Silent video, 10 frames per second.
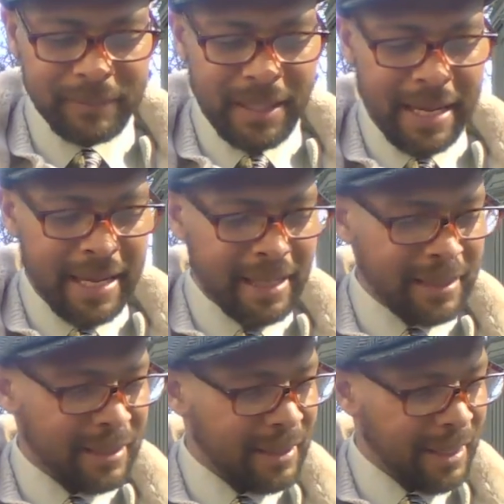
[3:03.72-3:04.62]

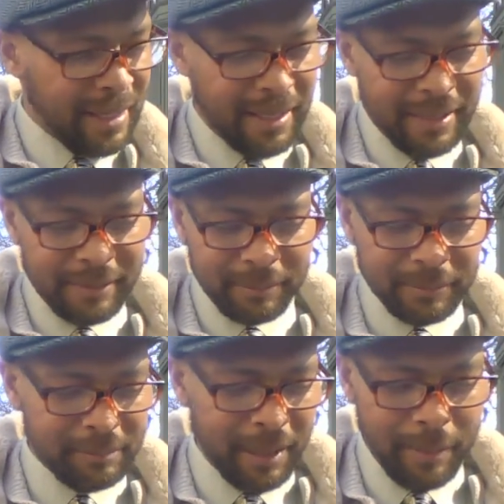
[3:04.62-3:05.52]

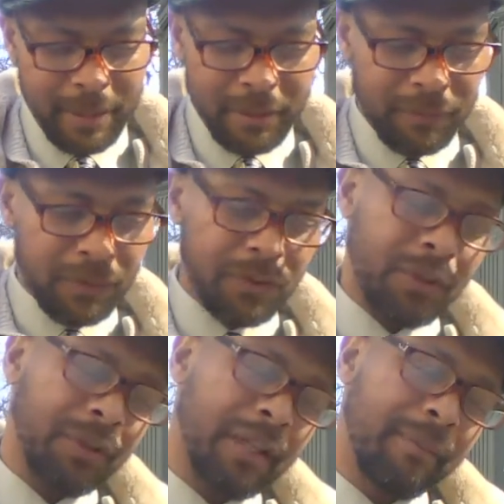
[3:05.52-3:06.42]
Maybe in the future
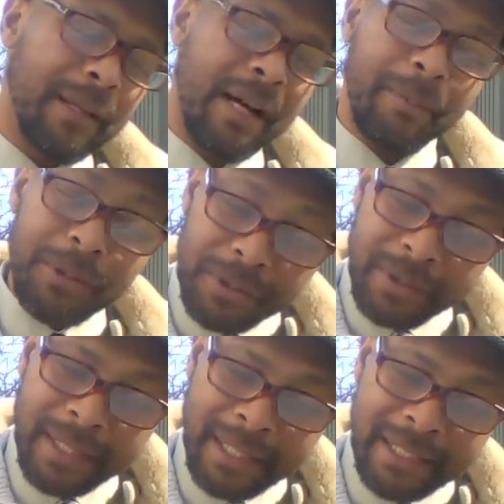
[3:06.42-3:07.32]
you'll give me an
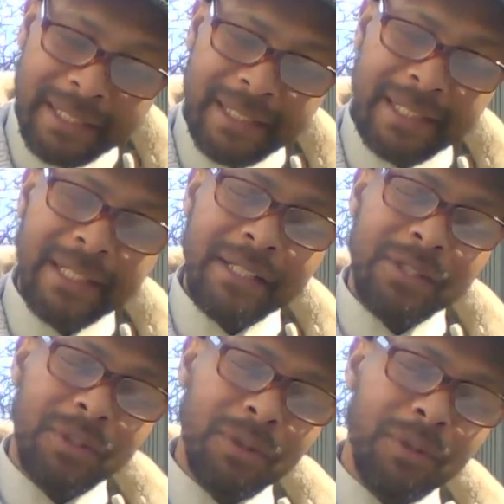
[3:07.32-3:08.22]
opportunity
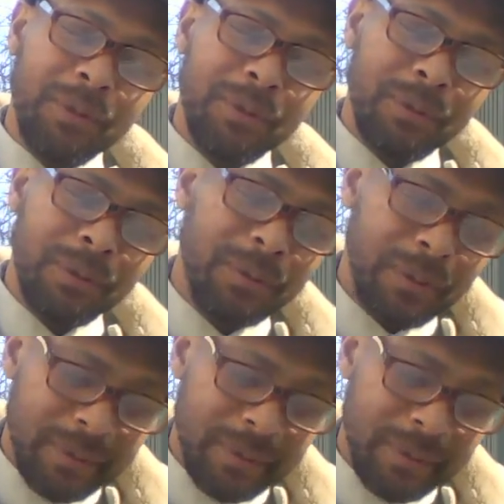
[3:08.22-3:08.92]
to